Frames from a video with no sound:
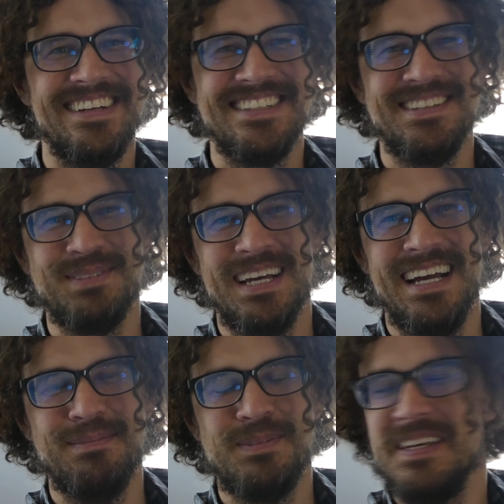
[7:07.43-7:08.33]

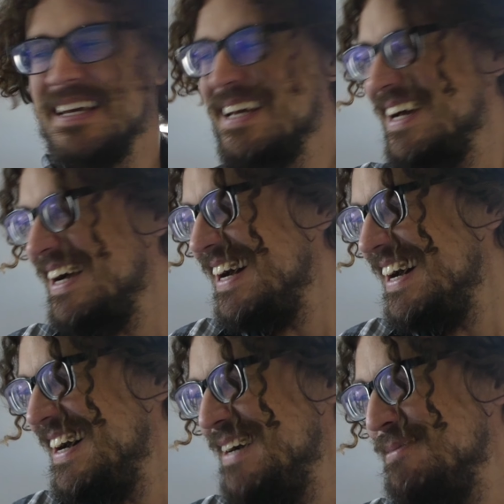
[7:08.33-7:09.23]
sometimes.
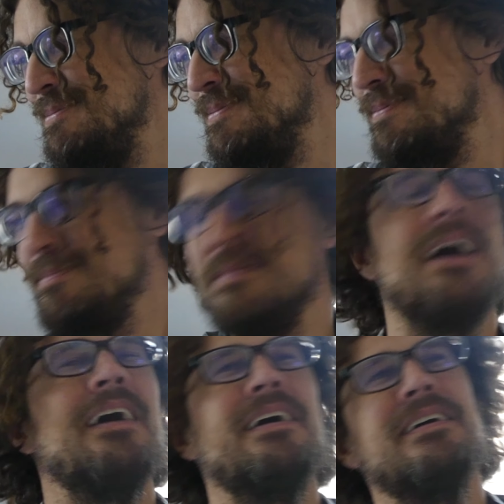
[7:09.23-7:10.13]
Um,
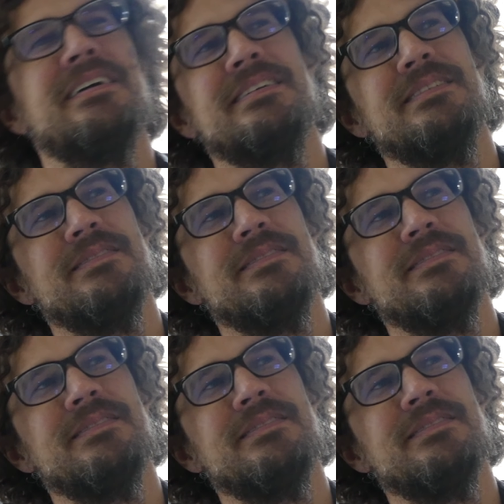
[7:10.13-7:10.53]
our